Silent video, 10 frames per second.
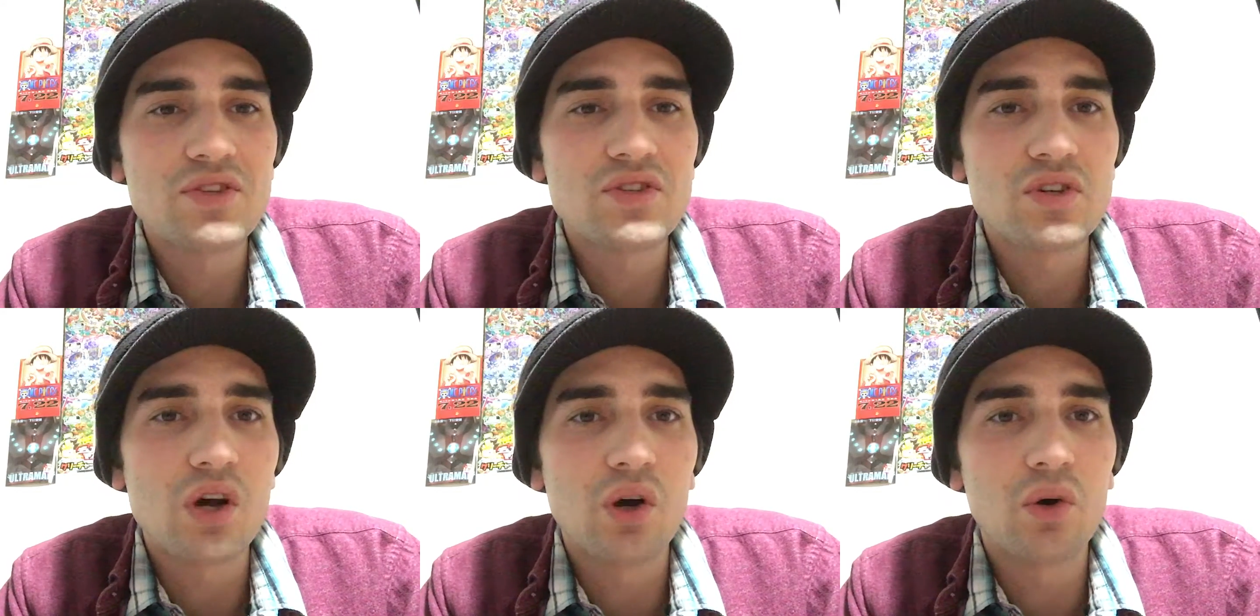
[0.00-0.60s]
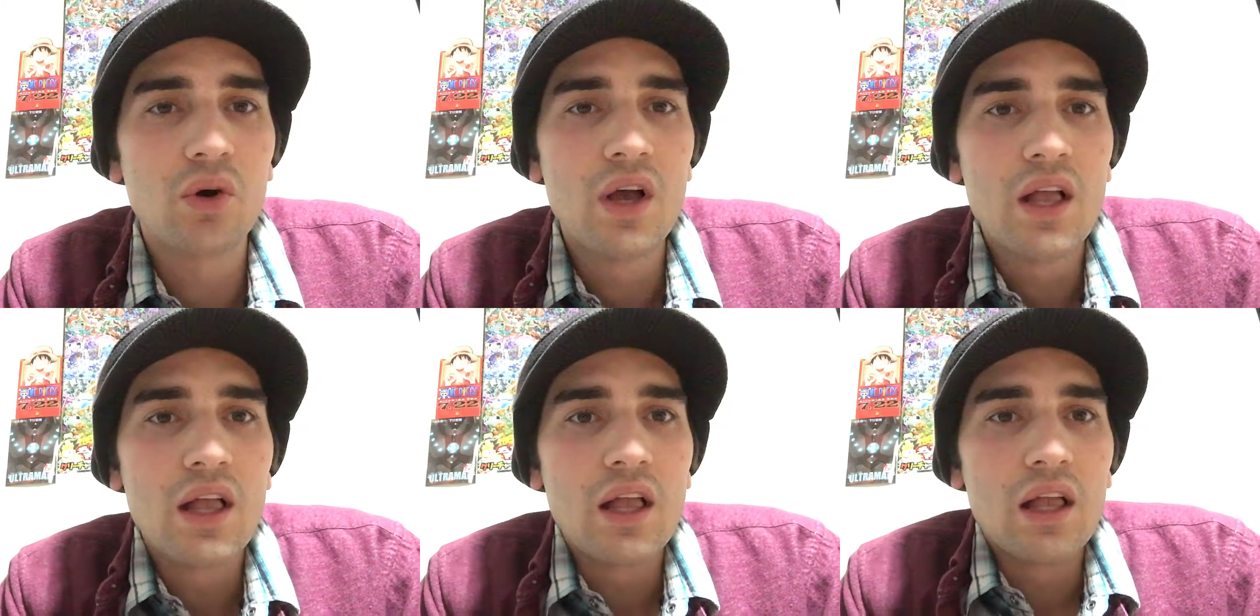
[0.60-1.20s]
So
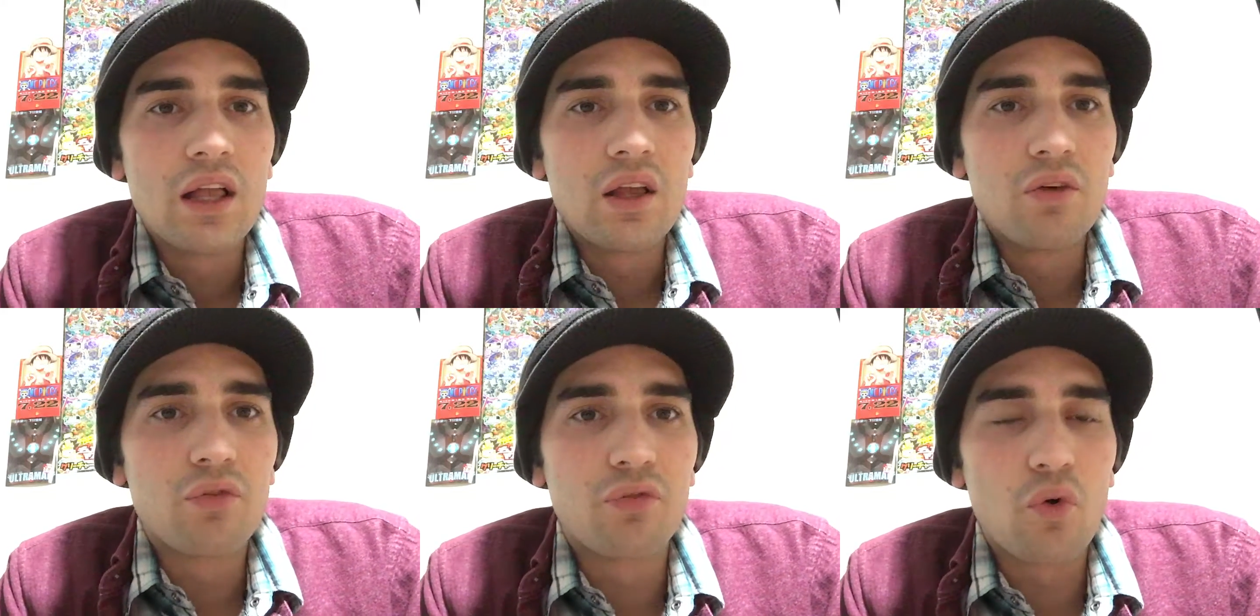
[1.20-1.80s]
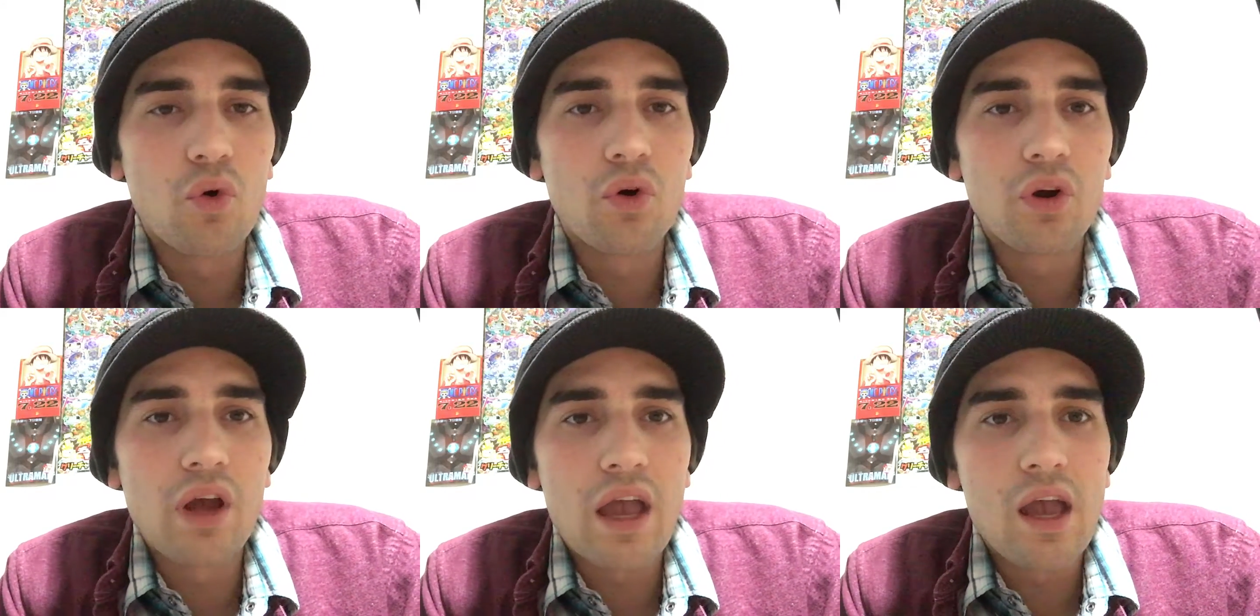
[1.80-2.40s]

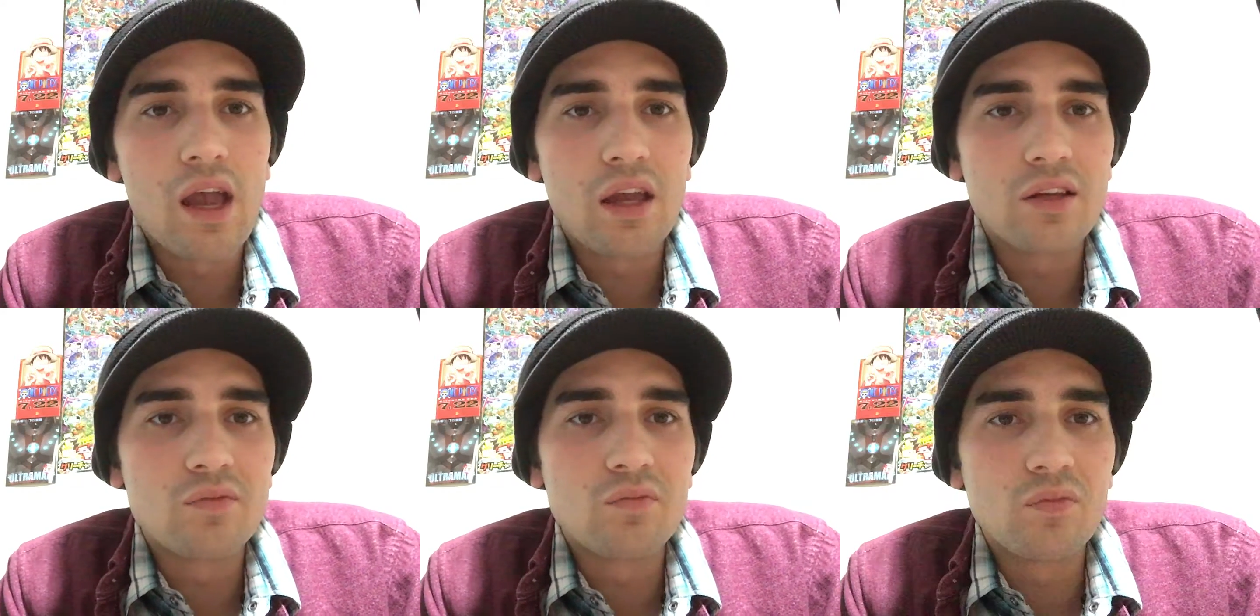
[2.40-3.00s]
for a